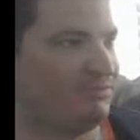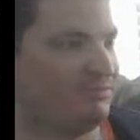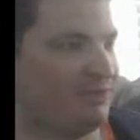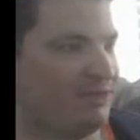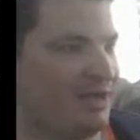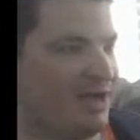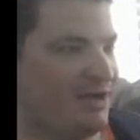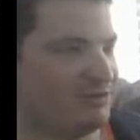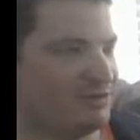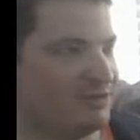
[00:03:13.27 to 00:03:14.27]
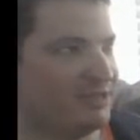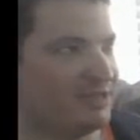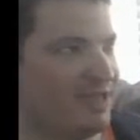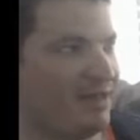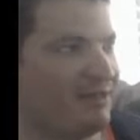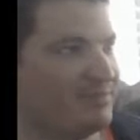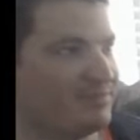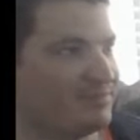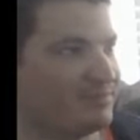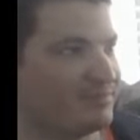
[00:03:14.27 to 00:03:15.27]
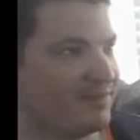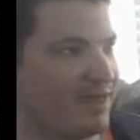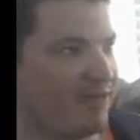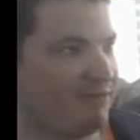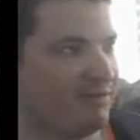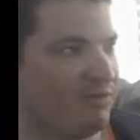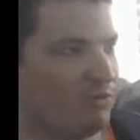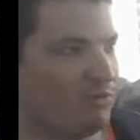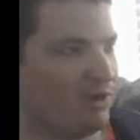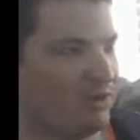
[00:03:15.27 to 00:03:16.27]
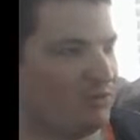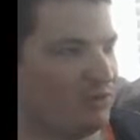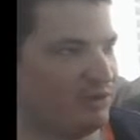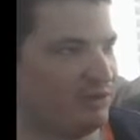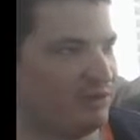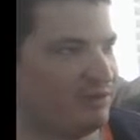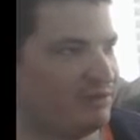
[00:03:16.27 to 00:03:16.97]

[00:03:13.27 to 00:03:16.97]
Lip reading: But I also think that having more money would